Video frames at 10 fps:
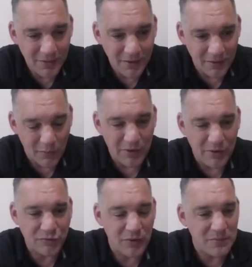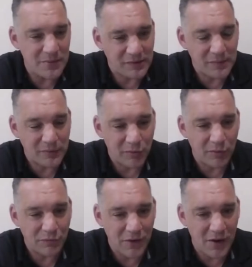And the way you're treating me seems a little
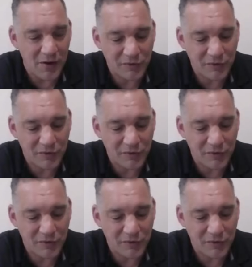unfair.